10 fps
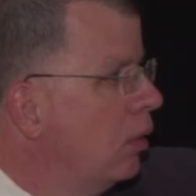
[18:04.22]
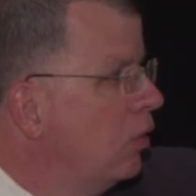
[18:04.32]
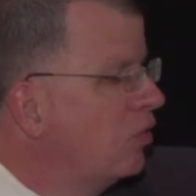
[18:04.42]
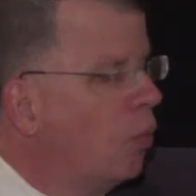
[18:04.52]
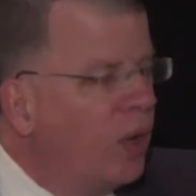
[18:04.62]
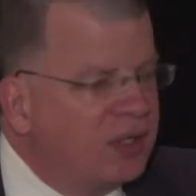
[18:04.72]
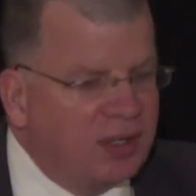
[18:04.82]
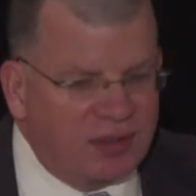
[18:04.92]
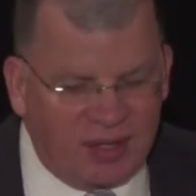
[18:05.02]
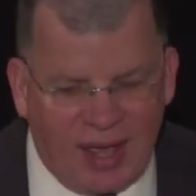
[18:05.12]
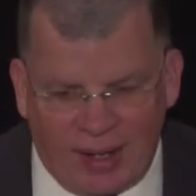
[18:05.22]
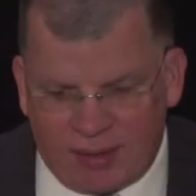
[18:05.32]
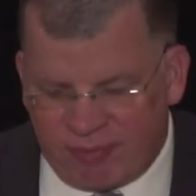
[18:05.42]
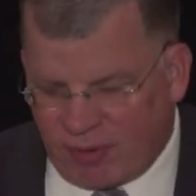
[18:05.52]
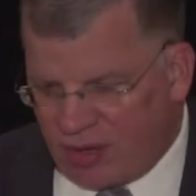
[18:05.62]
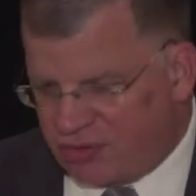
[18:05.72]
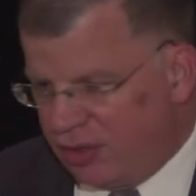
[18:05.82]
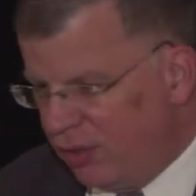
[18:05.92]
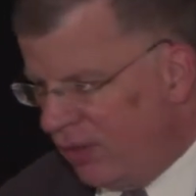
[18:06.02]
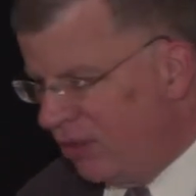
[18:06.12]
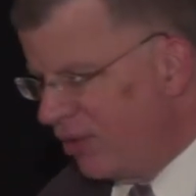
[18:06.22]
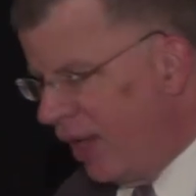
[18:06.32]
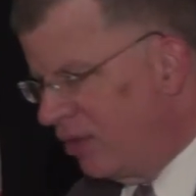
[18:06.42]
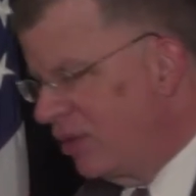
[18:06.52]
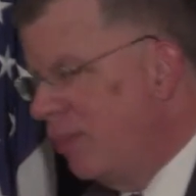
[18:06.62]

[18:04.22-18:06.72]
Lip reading: So what did it take for us to do these things,